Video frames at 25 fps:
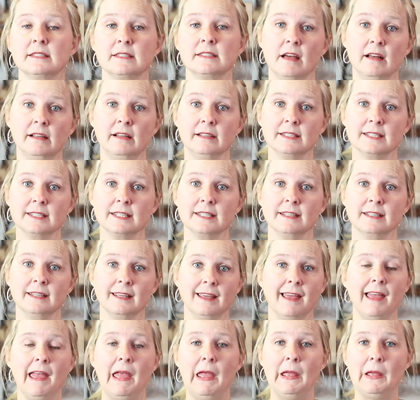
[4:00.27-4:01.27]
salt
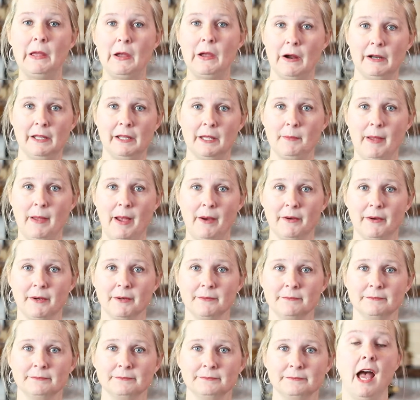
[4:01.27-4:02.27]
and garlic
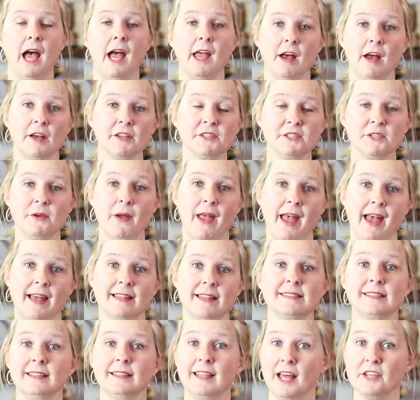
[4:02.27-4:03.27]
powder. I also
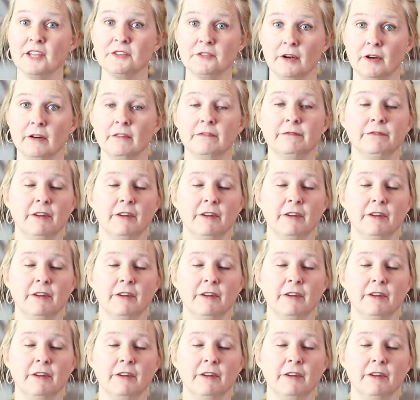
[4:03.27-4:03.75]
add cilantro,